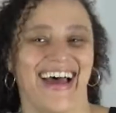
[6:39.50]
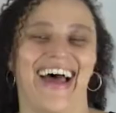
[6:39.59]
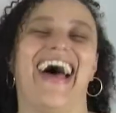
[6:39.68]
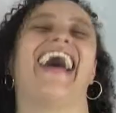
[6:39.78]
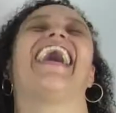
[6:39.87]

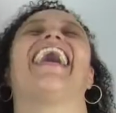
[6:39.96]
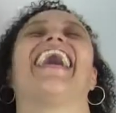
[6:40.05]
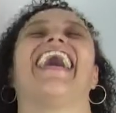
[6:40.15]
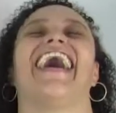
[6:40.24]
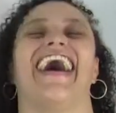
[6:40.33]

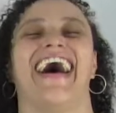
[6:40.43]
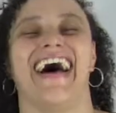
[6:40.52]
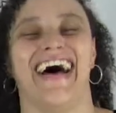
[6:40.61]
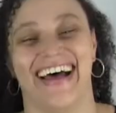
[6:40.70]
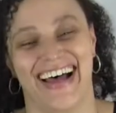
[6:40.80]

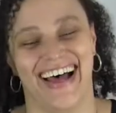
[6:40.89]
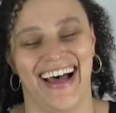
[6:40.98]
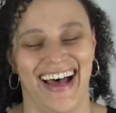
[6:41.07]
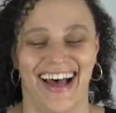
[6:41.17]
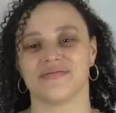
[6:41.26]

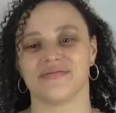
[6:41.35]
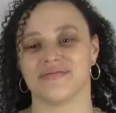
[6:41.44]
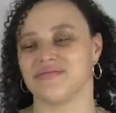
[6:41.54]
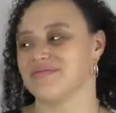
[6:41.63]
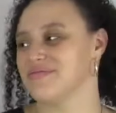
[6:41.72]

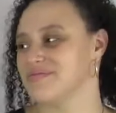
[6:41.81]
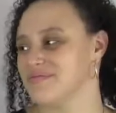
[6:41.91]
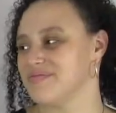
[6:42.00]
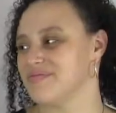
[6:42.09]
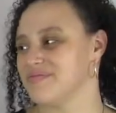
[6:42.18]

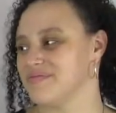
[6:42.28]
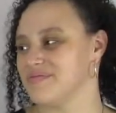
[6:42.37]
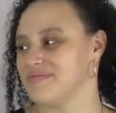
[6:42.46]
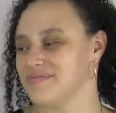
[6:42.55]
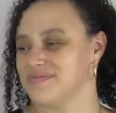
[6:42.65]

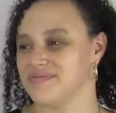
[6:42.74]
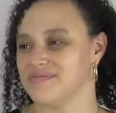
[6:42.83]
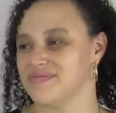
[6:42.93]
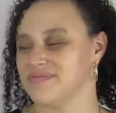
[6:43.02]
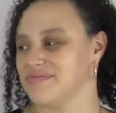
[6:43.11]

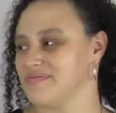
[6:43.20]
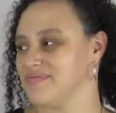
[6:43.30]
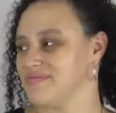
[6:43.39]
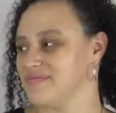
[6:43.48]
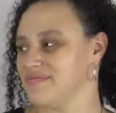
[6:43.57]

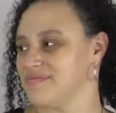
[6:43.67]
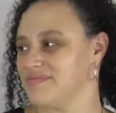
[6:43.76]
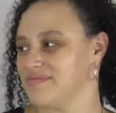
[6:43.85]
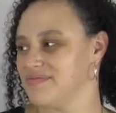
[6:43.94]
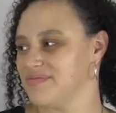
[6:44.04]

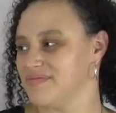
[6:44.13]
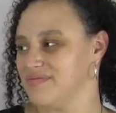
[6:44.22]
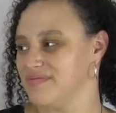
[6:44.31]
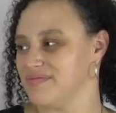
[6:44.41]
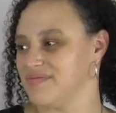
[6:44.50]

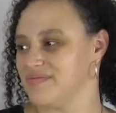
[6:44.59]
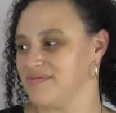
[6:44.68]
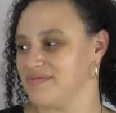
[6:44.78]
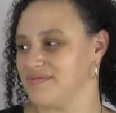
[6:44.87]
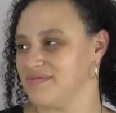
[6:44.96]

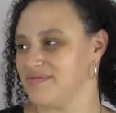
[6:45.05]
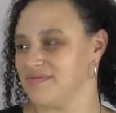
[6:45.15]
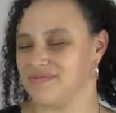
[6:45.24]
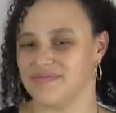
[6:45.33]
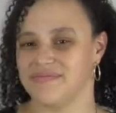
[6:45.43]
No words are spoken by the person on screen.